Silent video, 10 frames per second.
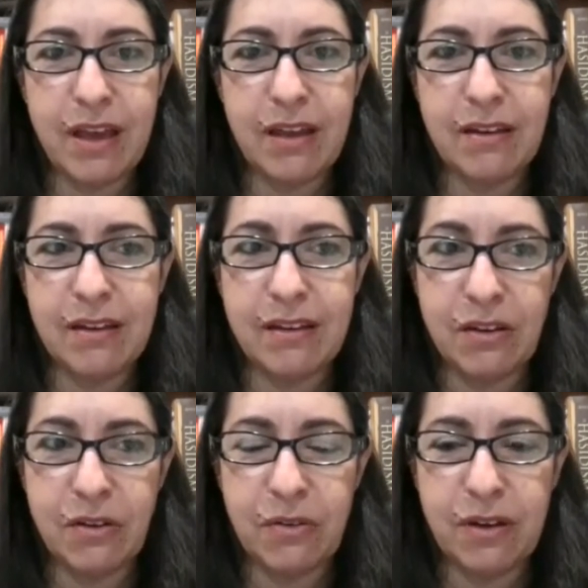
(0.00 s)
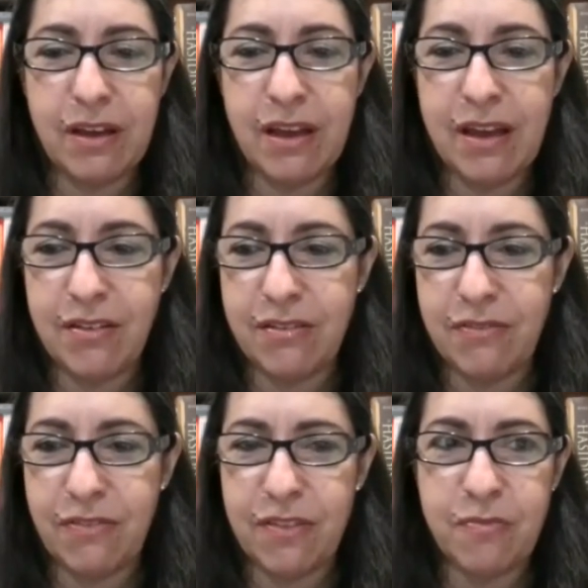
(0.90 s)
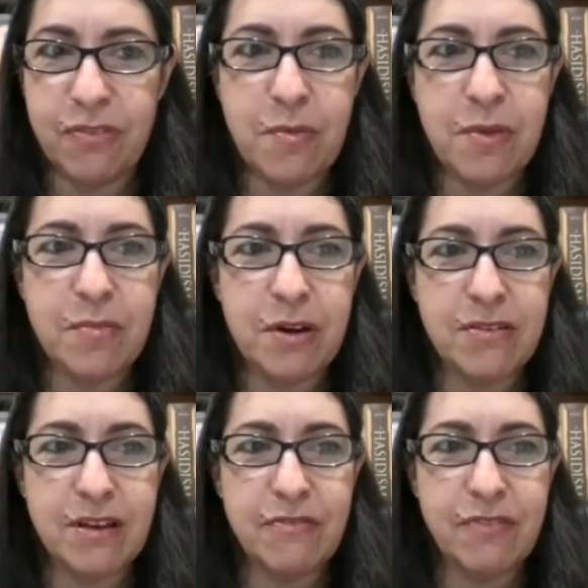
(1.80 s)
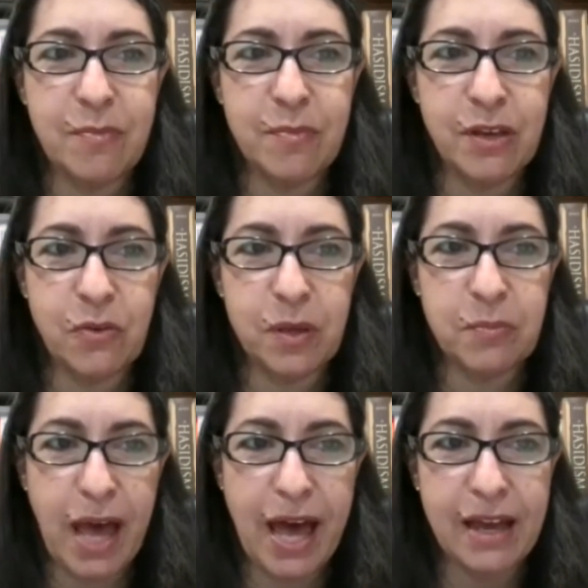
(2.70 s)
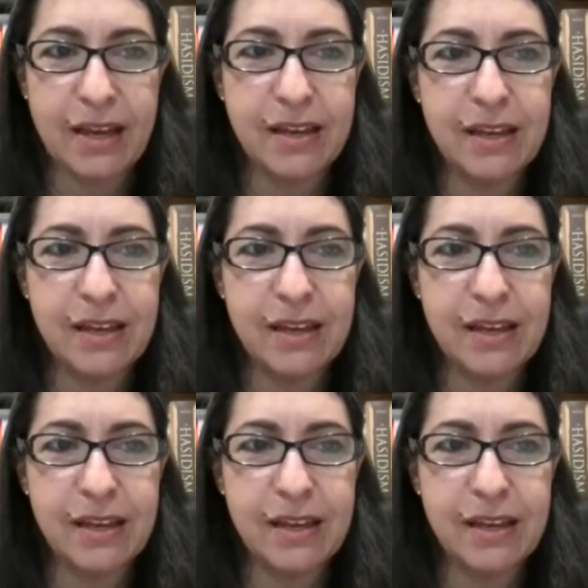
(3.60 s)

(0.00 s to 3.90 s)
And you know, and for some of the Martel family going back,